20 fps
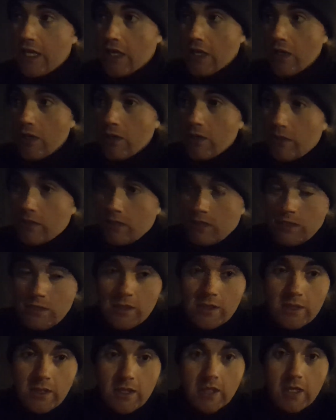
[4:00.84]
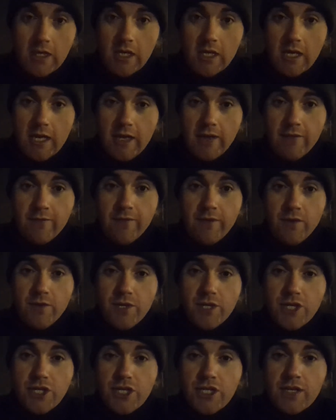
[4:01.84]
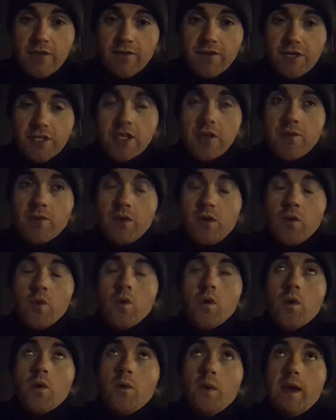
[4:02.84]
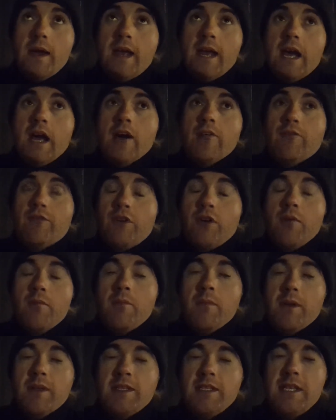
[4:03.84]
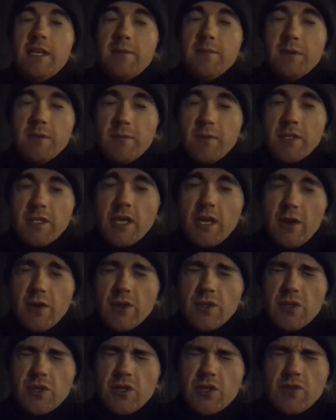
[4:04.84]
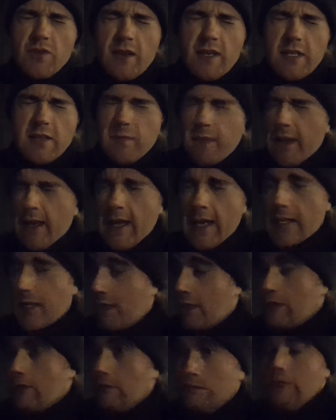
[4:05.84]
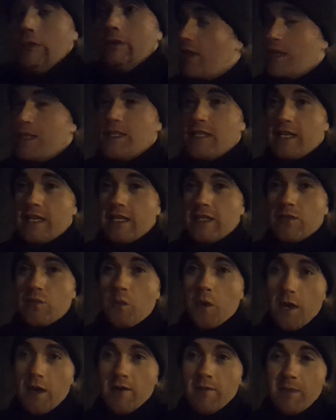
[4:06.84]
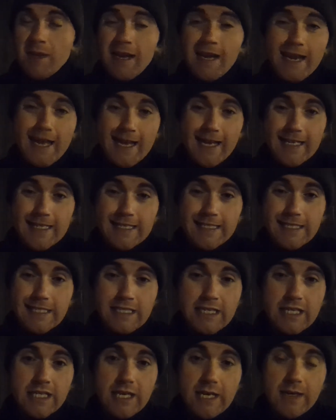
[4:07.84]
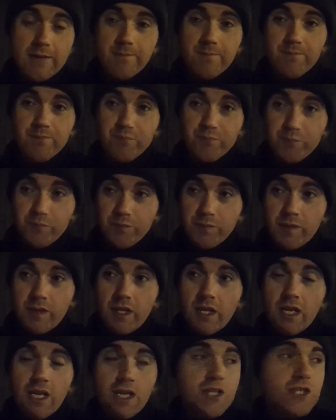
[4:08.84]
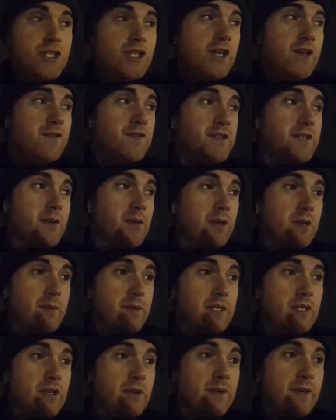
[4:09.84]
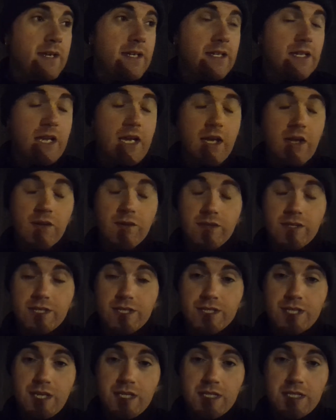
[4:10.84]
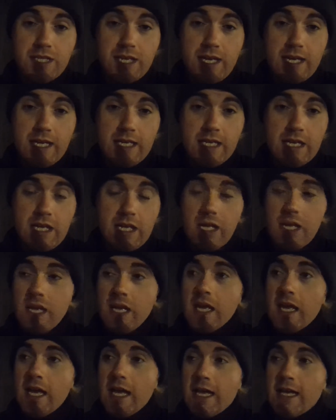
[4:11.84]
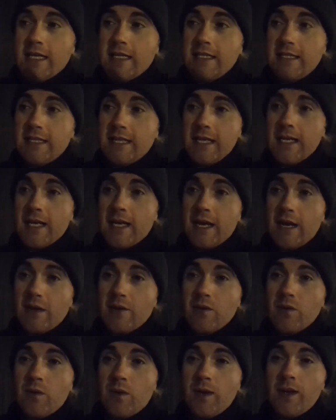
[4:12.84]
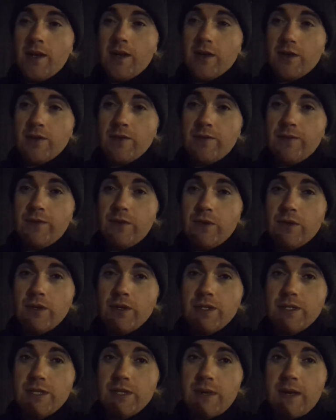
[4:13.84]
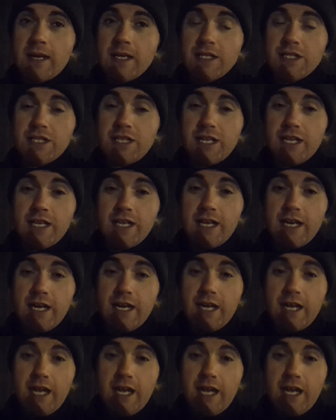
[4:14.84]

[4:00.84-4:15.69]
oh, I can feel the shivers going all the way from my tips of my toes straight to my head. Ooh. This is one of my last shifts I'm going to be doing on a Sunday. And I'm quite looking forward to actually